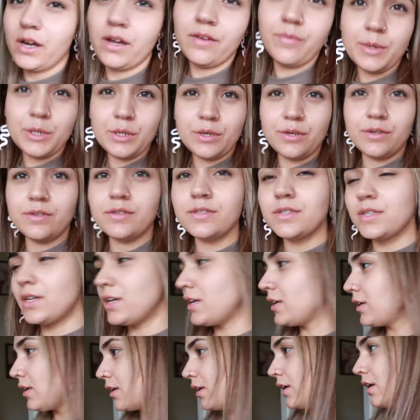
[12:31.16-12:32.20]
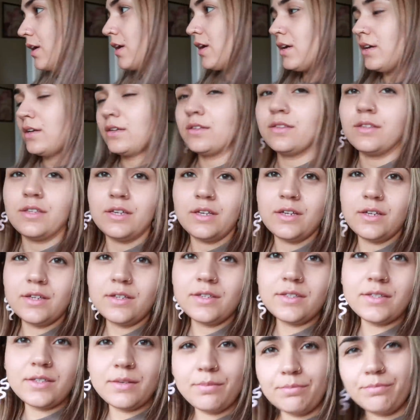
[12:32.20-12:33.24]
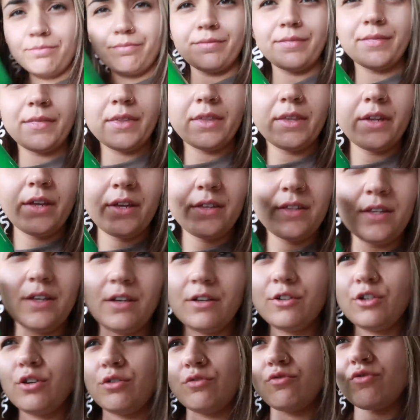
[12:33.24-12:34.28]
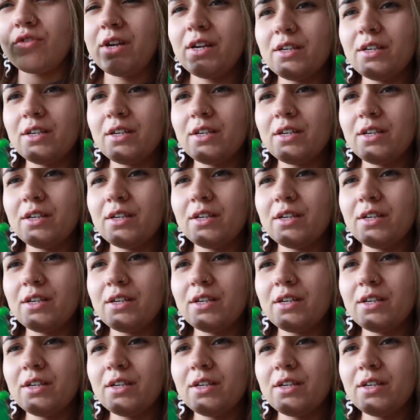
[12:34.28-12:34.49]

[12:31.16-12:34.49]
I've been using these. I think I told you